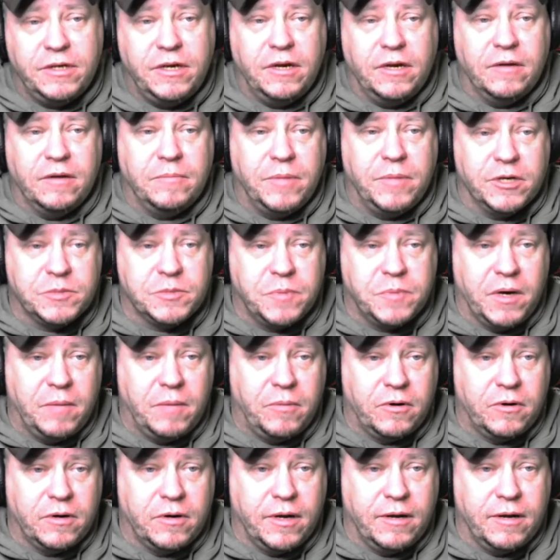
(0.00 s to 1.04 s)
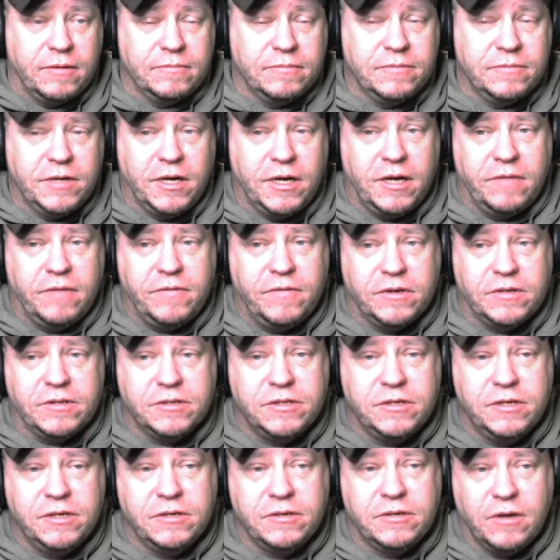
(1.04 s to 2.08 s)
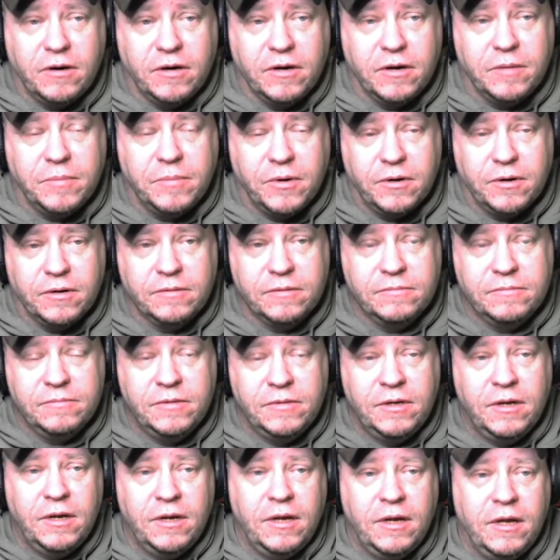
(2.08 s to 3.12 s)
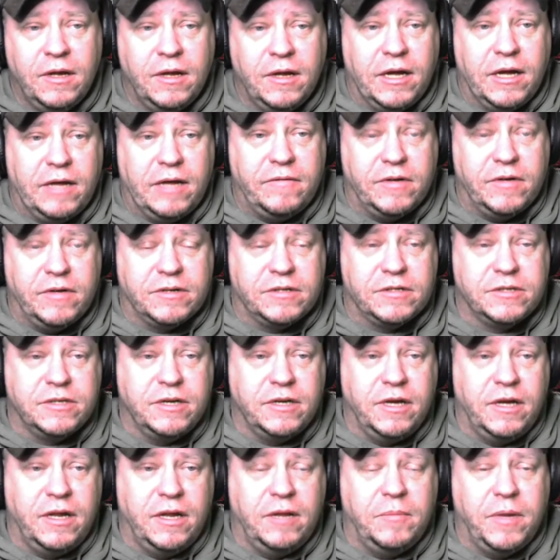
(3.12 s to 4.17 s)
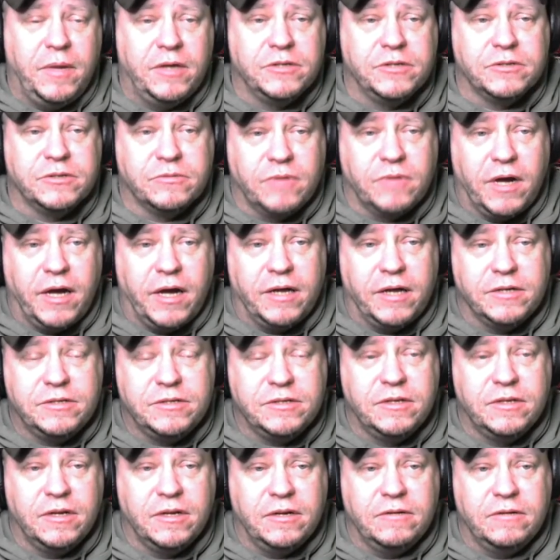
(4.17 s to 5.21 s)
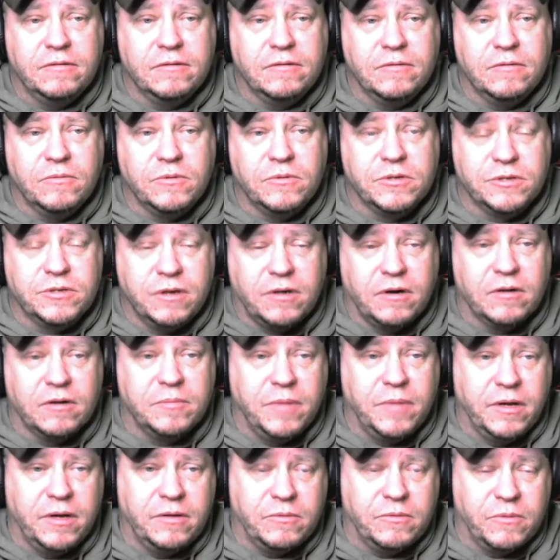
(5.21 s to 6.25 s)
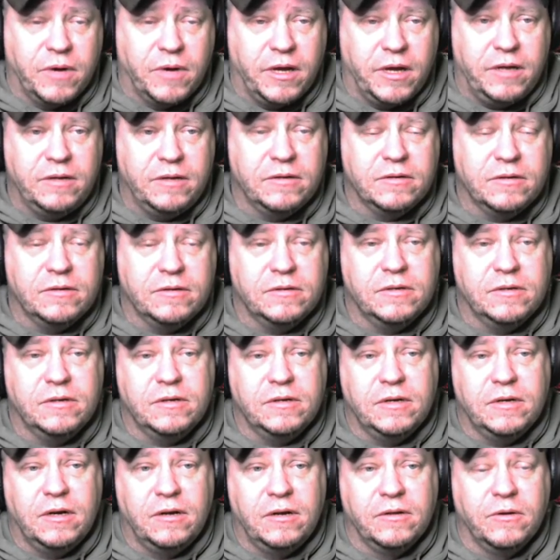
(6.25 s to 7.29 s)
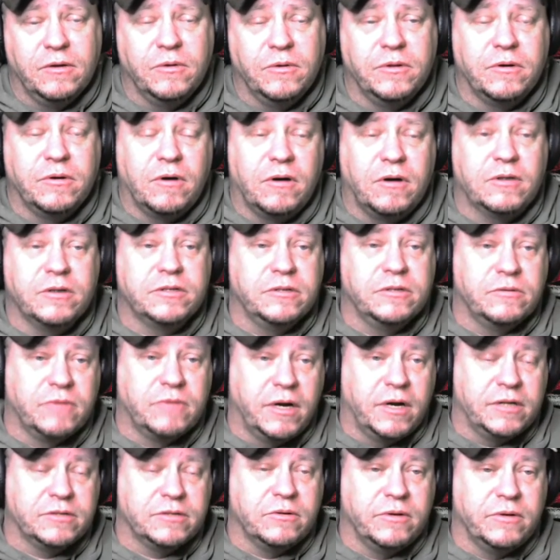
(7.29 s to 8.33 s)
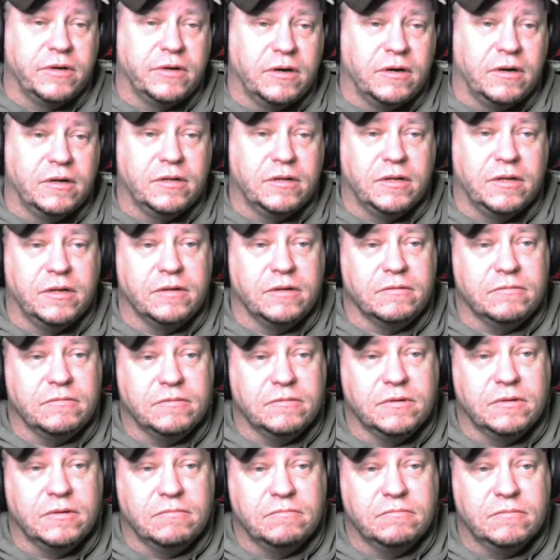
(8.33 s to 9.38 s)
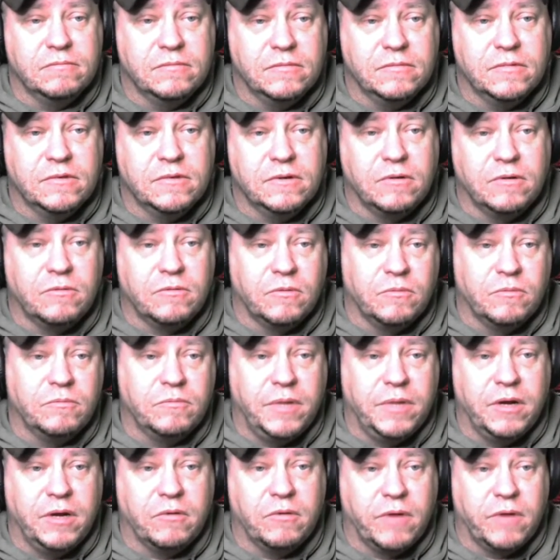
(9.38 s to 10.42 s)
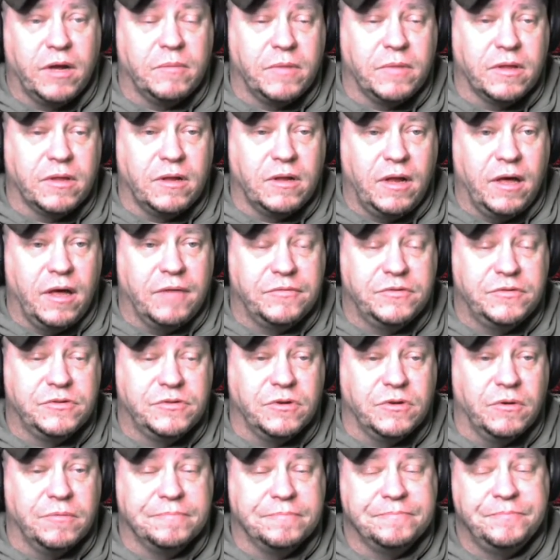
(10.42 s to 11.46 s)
a Best Buy burn down. I have yet to see a Target burn. I have yet to see any major riots that were started by the right, although there are still riots going on that are being ran by the left. So